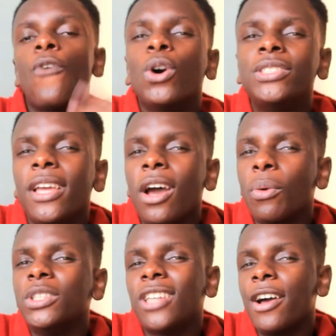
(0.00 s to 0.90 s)
course they are.
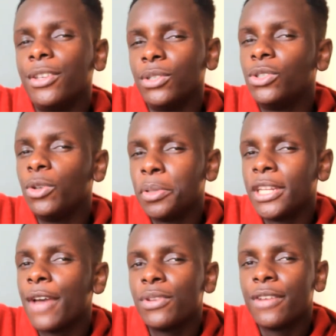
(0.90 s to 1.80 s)
What are you, stupid?
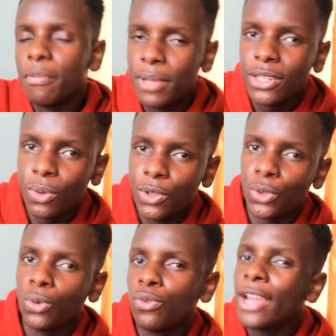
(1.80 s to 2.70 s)
Have you never been to a
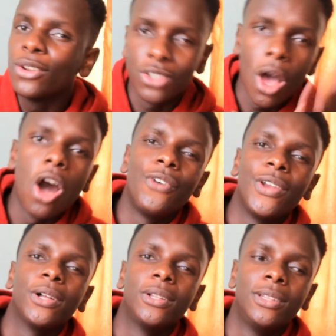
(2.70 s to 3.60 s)
zoo? Rhinos are real.